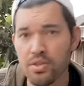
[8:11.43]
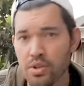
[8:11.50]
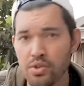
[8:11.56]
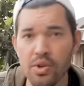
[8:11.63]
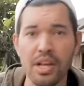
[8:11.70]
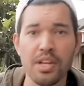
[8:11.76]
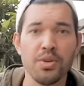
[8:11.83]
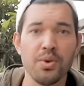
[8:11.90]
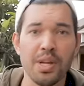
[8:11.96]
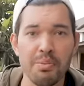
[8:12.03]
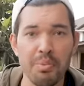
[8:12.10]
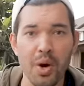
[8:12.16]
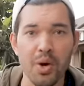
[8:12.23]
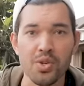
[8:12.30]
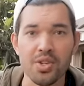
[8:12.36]
Don't try to do any
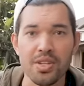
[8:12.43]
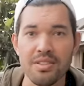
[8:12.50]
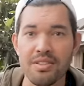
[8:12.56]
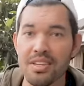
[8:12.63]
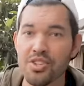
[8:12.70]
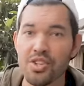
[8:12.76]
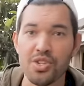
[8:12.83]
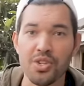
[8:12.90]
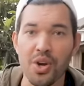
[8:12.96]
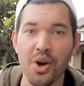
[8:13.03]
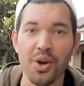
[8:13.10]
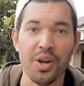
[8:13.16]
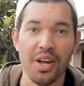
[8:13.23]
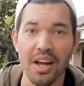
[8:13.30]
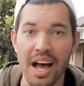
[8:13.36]
potions. It's just
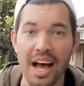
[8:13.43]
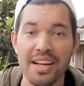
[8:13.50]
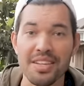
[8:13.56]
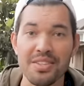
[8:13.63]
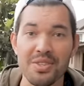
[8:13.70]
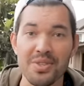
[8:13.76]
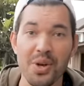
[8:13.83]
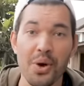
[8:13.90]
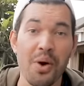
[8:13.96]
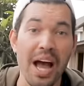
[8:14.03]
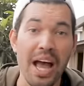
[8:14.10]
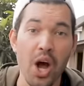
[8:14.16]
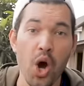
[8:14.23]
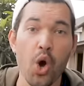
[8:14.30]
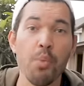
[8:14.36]
gardening, guys. So
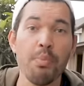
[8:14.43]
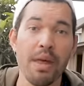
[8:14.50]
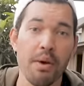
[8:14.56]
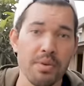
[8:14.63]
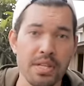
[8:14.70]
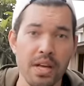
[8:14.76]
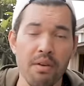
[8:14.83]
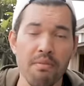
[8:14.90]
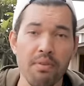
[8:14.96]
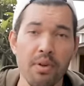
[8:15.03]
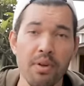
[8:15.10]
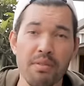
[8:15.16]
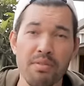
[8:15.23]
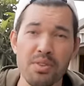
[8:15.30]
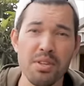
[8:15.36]
I hope that was
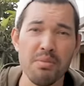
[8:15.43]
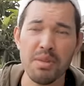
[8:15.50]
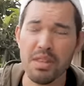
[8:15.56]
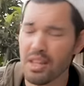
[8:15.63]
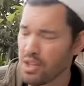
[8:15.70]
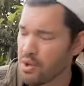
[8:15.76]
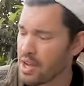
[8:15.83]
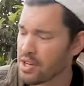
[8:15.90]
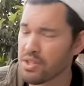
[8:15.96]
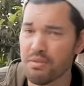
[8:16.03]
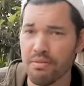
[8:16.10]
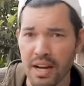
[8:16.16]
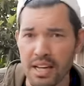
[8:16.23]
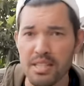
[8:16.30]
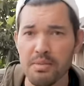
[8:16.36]
helpful. If there's something that you actually
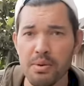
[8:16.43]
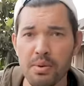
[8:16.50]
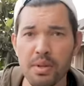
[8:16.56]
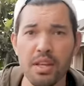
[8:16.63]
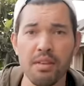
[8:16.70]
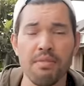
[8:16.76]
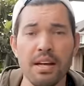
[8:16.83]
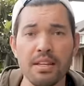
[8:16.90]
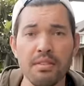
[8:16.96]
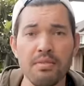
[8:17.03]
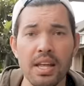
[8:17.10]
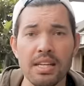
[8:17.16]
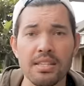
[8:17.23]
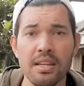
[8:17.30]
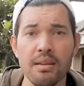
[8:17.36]
find to be really effective
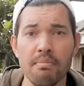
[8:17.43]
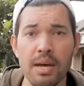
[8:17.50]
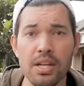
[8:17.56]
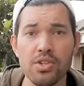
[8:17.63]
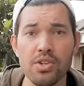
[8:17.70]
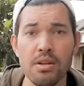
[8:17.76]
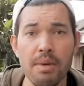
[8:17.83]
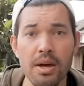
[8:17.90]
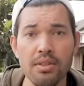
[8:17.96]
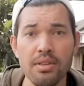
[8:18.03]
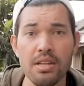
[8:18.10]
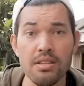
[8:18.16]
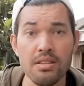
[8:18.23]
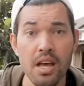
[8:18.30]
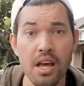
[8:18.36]
that I didn't mention about
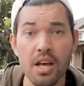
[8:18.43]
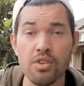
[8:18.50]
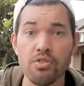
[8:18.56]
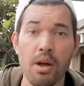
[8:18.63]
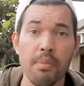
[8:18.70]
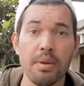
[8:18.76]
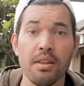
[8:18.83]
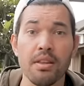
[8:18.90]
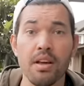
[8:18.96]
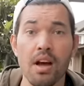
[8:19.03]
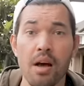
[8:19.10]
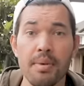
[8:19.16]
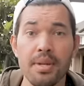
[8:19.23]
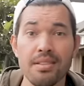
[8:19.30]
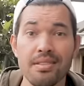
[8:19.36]
these, drop it in the
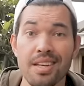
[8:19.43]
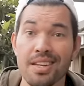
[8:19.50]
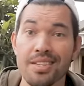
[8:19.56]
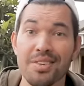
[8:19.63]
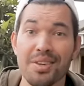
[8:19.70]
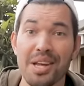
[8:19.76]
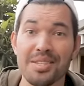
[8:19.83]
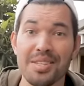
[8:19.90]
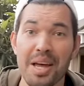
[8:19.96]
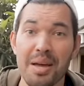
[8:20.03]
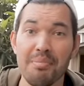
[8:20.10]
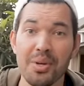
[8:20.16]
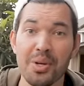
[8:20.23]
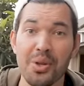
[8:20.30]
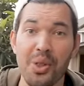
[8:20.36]
comments. And until next
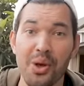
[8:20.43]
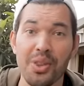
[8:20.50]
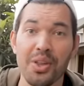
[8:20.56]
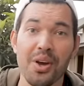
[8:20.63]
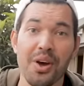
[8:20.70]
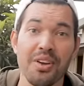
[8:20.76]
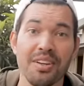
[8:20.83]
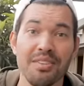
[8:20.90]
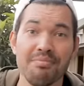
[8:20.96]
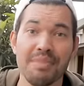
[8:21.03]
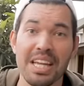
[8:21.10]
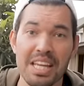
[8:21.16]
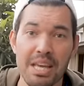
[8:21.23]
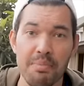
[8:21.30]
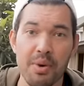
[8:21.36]
time, good luck in the garden
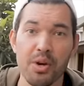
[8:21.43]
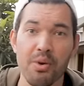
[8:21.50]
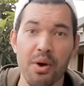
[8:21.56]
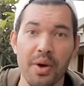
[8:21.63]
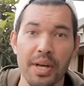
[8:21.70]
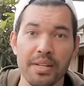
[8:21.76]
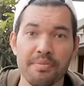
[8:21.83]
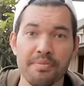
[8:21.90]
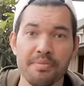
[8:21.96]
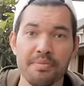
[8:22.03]
and keep on growing.